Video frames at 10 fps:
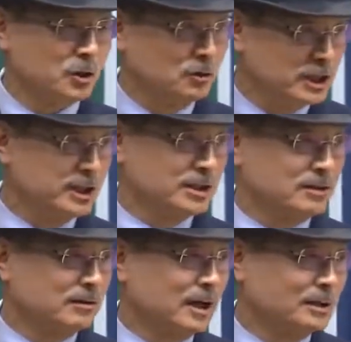
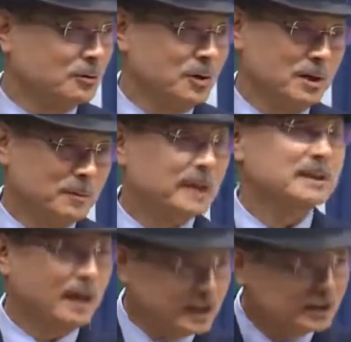spoiled for
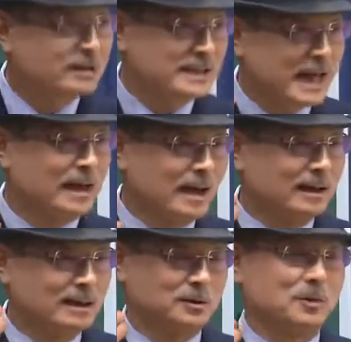not wanting to
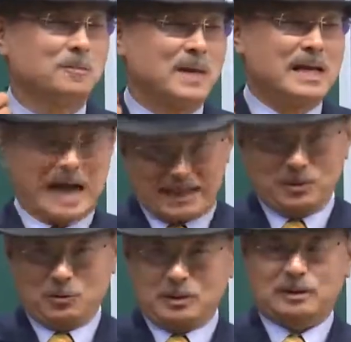do manual
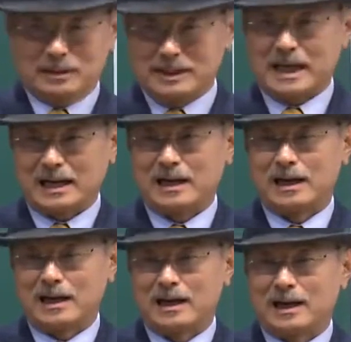labor.
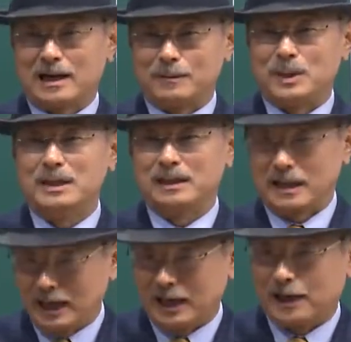I
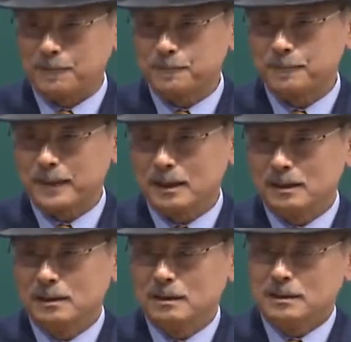realized
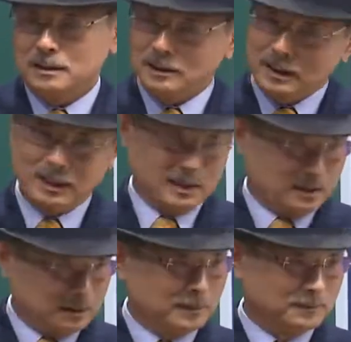times have
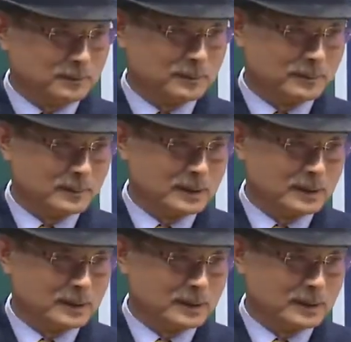changed